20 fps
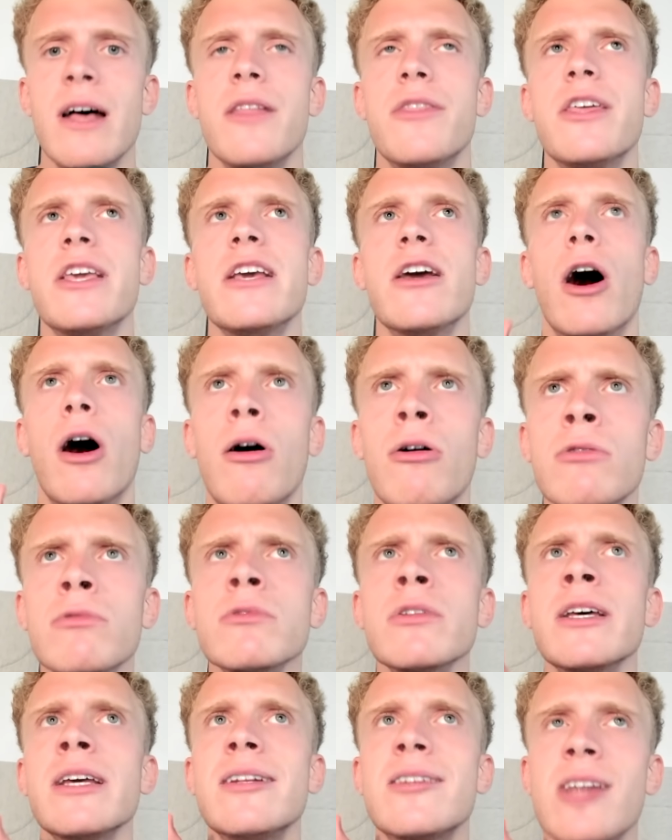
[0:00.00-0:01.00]
The
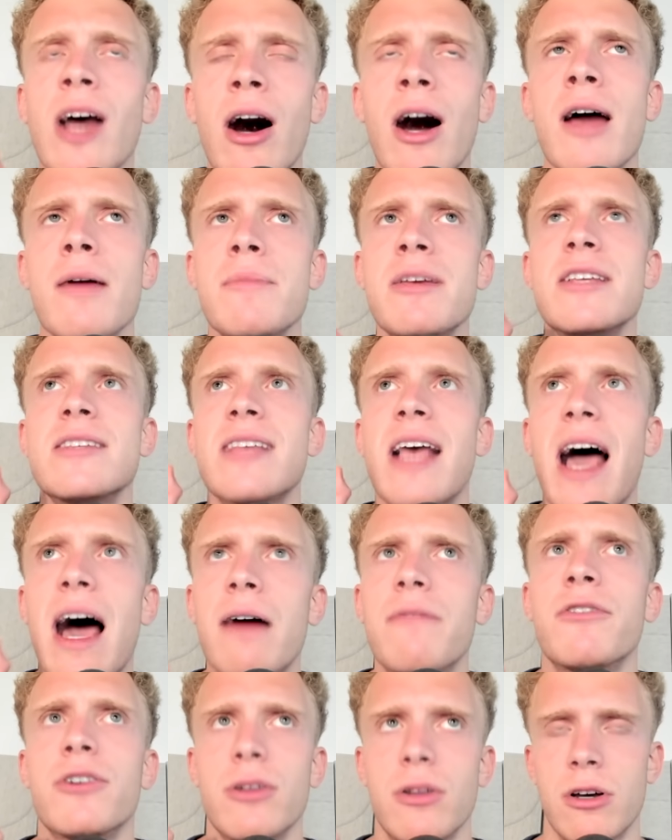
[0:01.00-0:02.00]
only time he's
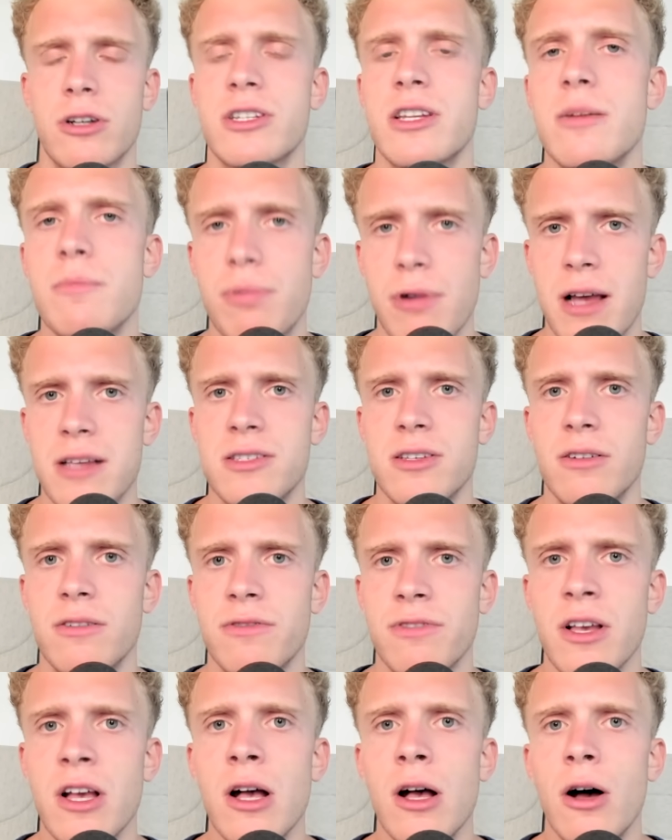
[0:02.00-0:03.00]
ever looked
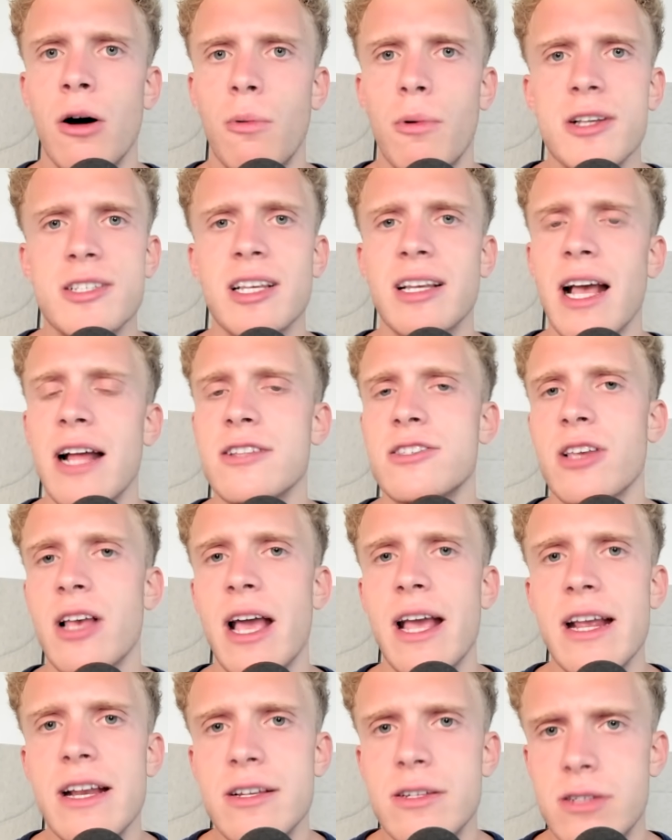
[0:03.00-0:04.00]
impressive was against
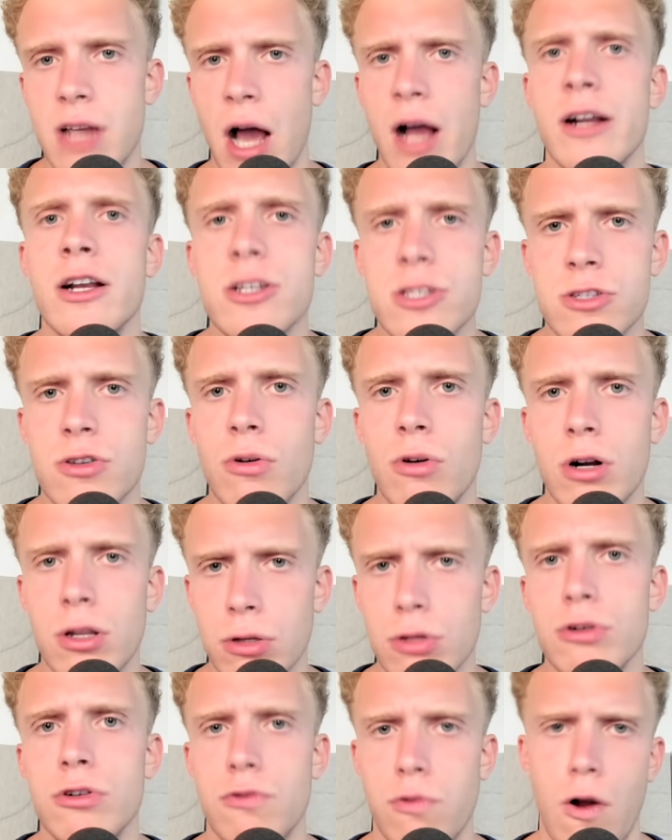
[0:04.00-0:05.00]
a dinosaur,
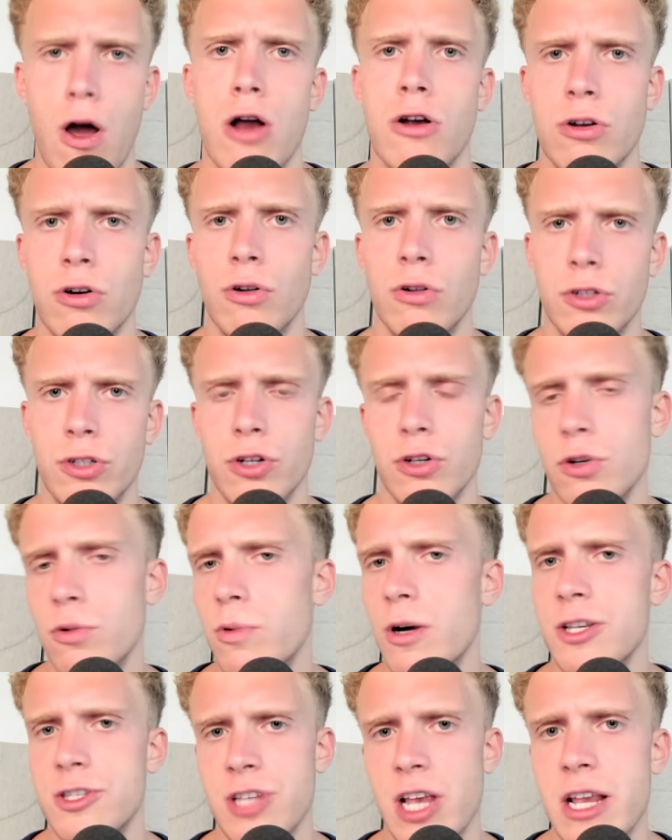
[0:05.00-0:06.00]
Luke Rockhold, who
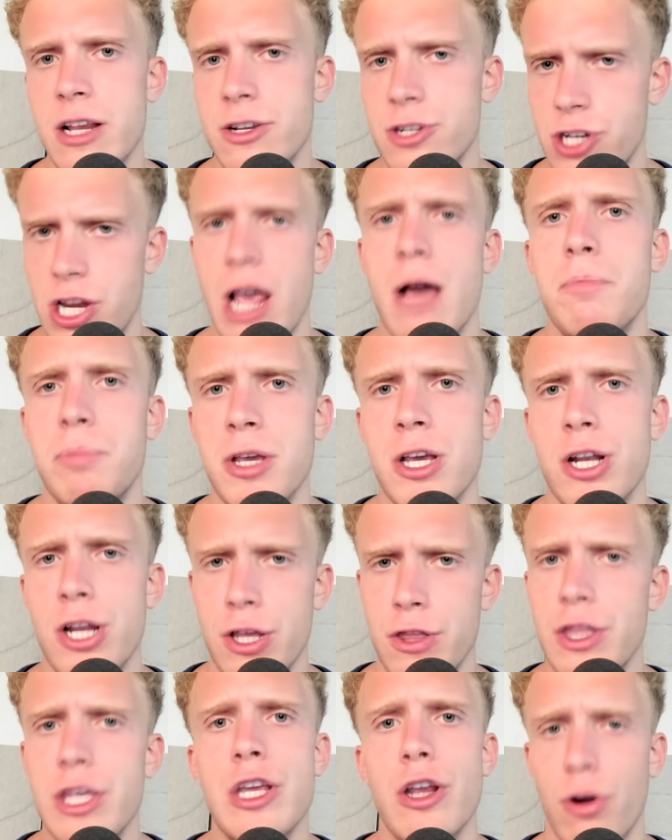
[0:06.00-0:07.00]
was a champion
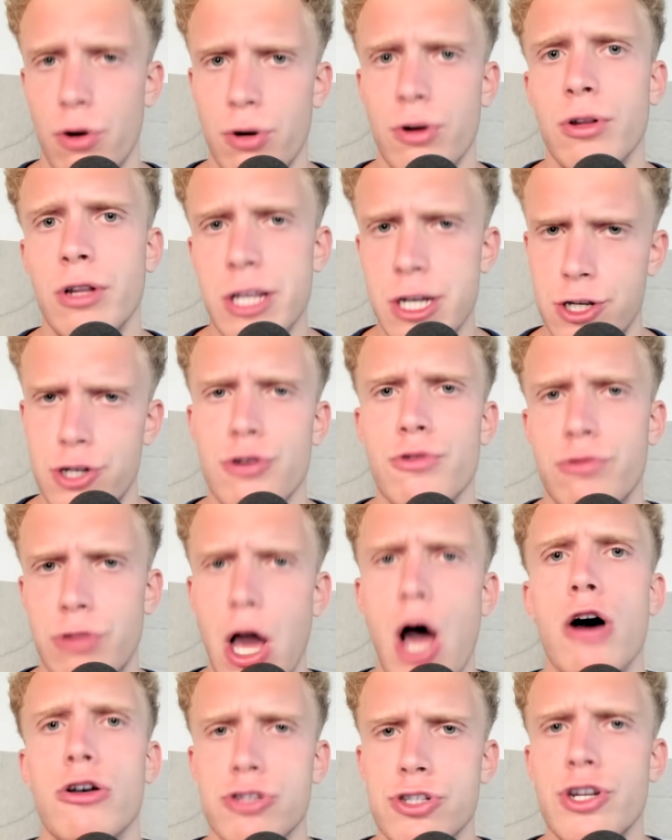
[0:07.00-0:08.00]
in the early
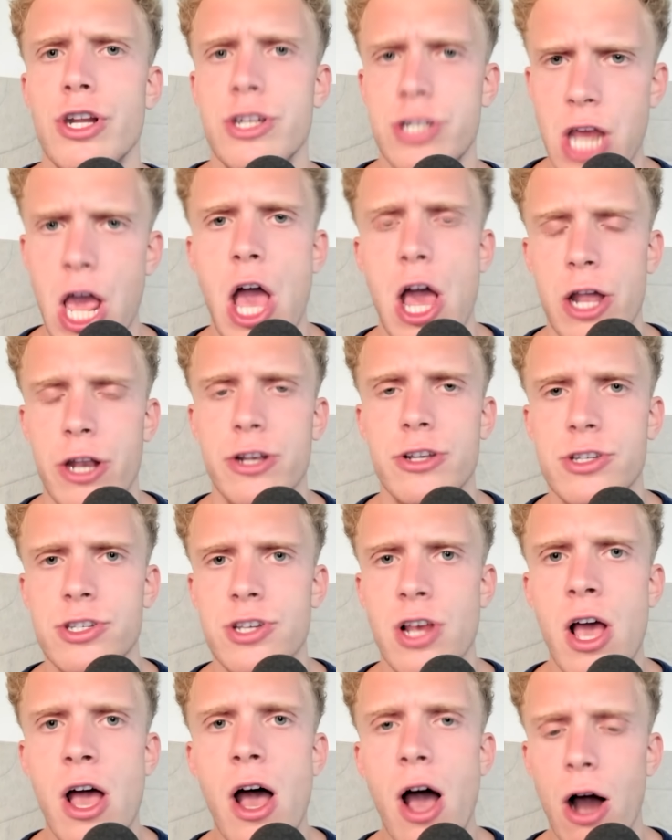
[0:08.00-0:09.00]

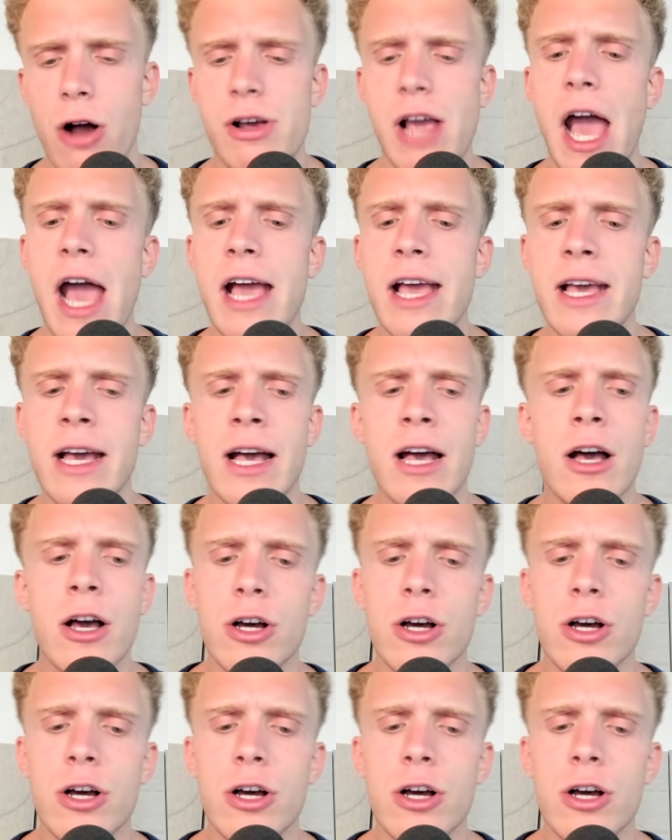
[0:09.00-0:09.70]
2010s, okay?